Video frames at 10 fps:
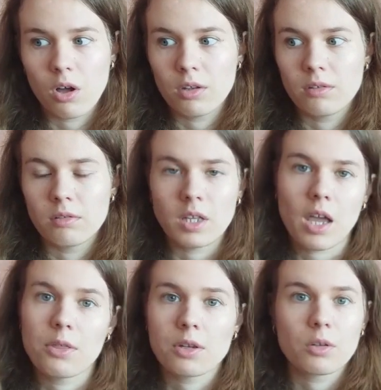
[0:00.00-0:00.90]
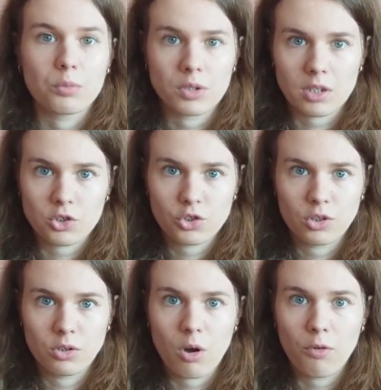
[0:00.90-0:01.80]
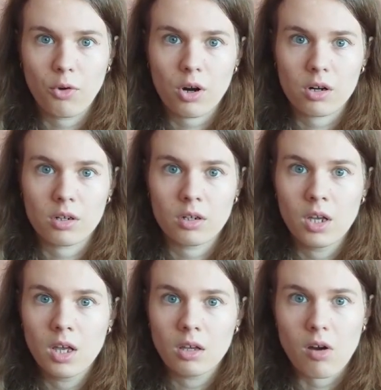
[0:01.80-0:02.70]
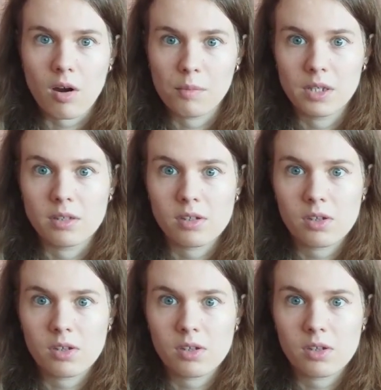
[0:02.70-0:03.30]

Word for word: on the ethical production of her garments.